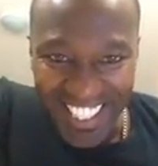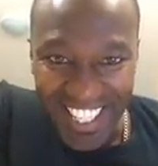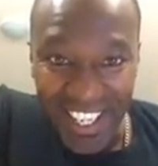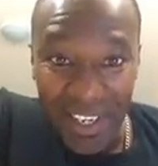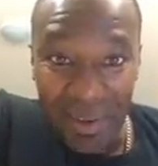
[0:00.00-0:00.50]

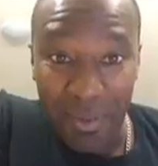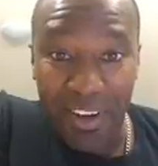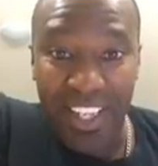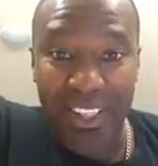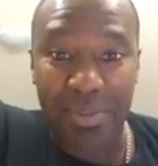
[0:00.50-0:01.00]
Oh,
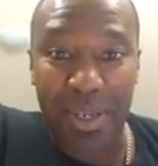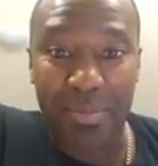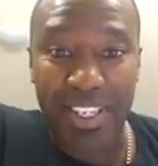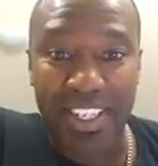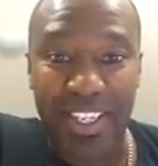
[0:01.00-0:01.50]
Mark, that's made
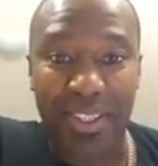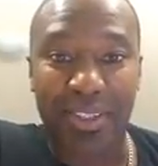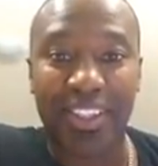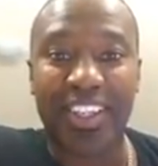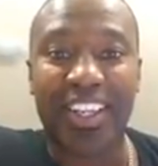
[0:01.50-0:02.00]
me tickle.
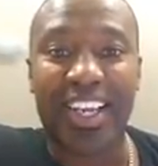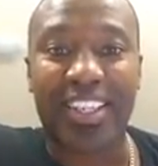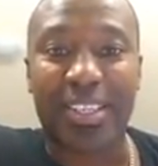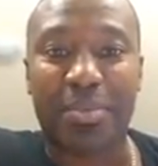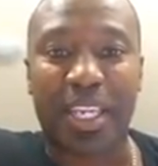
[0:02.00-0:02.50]

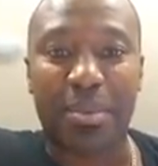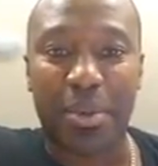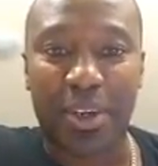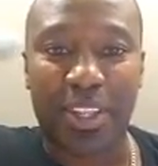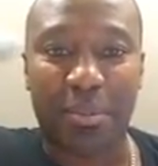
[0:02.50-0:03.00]
That's a bigger
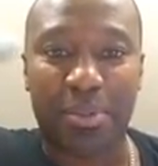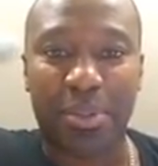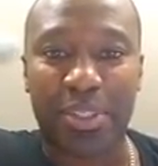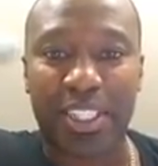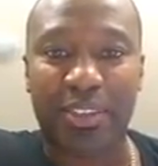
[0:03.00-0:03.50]
mug than
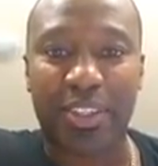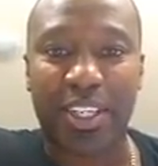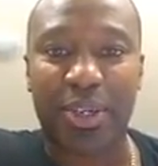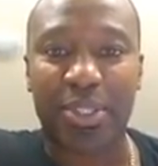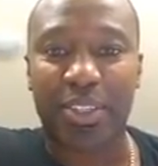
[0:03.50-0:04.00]
Brucey if he
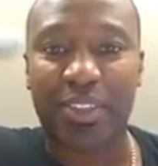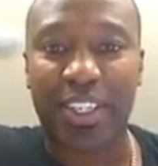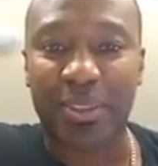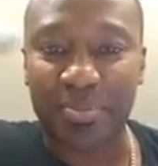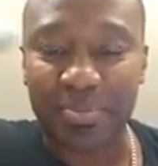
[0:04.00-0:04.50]
goes to Villa.